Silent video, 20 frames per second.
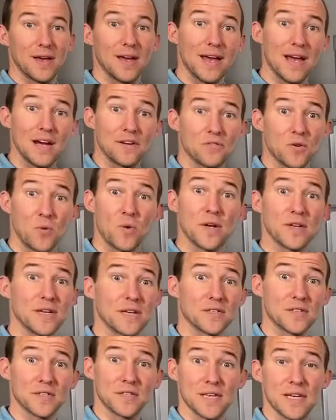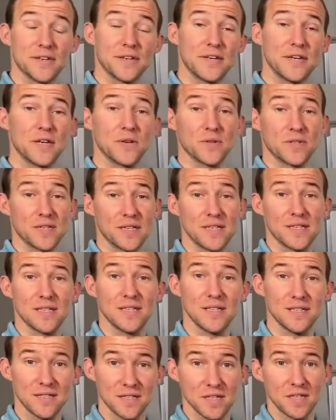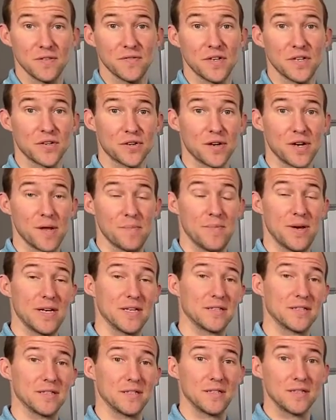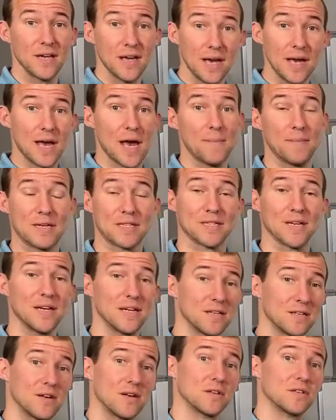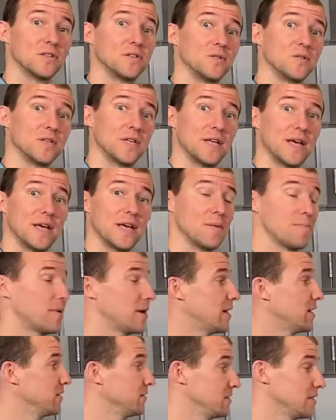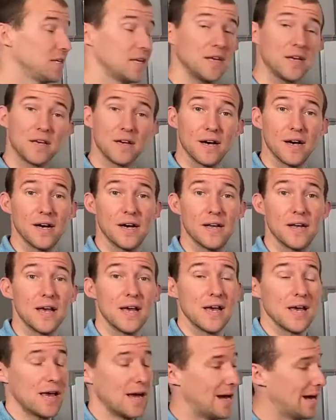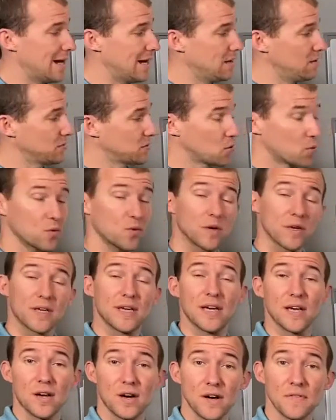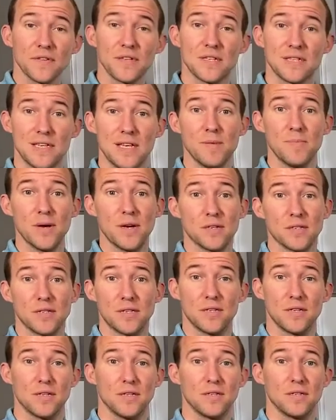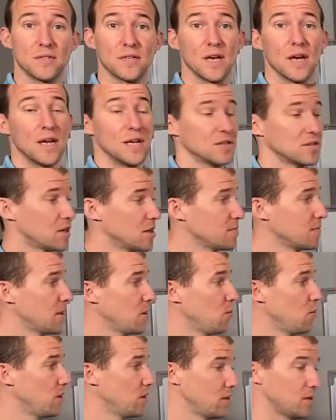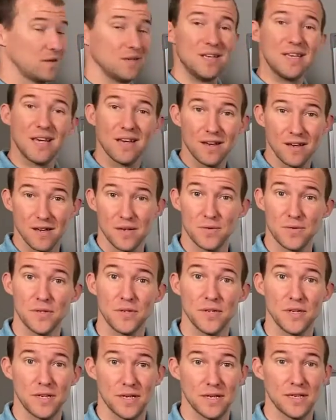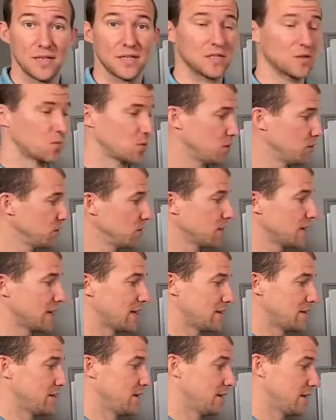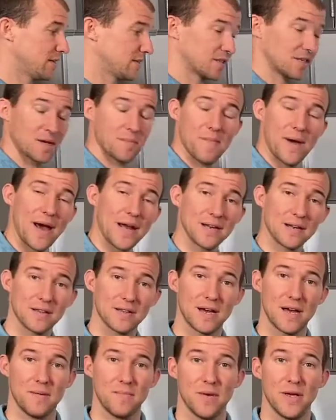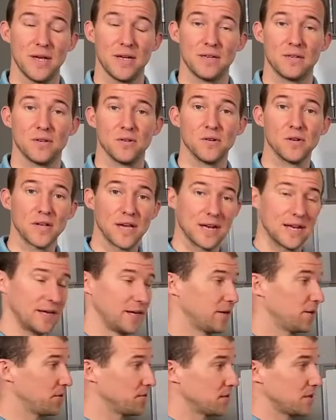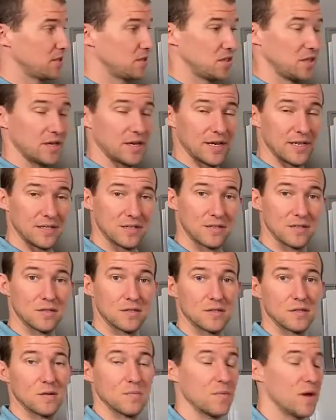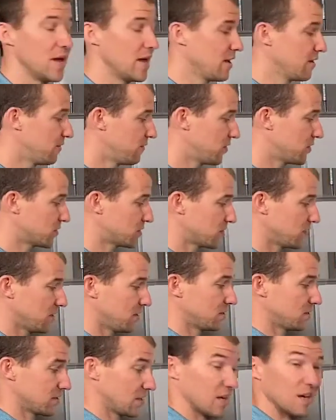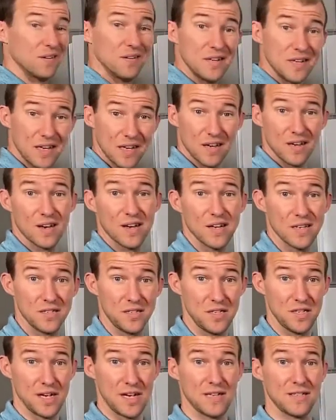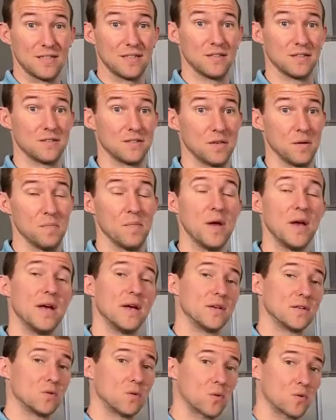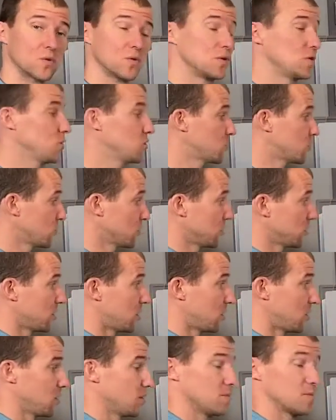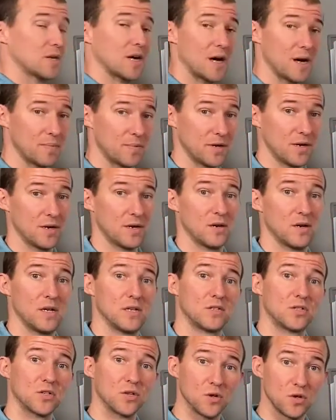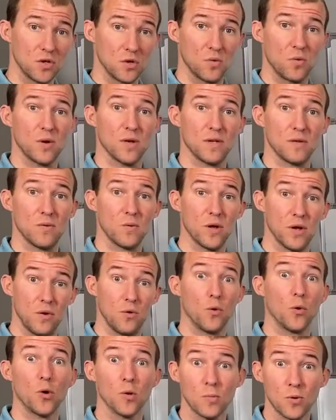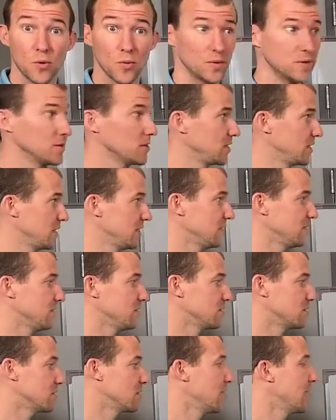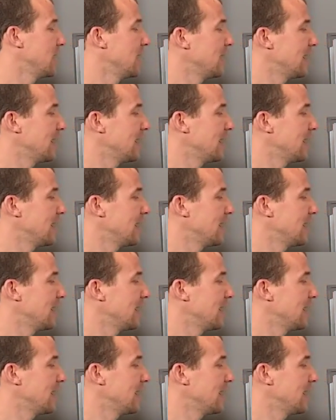Hey everyone, Dr. Taylor here with Tennessee Center of Integrated Medicine. I'm excited to talk to you today about leaky gut. So we're going to kick off this email series talking about what leaky gut really is, and we're going to look at a schematic that I made to look at a healthy GI system versus a leaky gut GI system. So what we're going to do is we're going to start up top here and show you what normal really is.